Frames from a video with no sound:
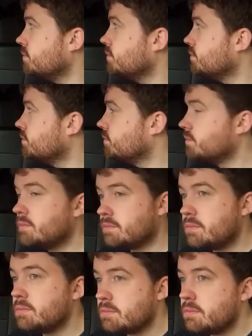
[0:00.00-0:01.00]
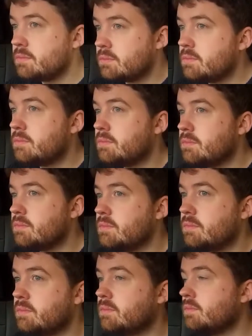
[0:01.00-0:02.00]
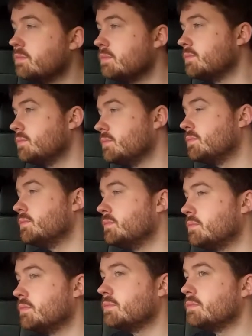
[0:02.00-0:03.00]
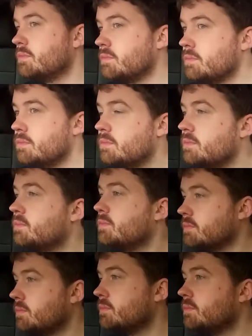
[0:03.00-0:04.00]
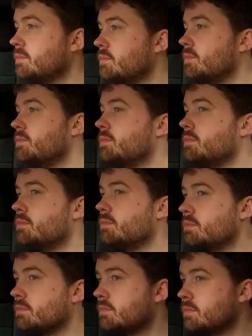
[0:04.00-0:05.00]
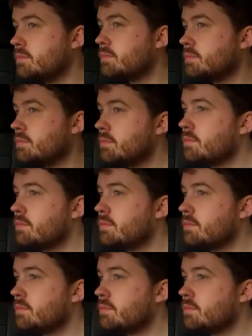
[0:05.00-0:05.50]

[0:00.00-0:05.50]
The person shown says nothing.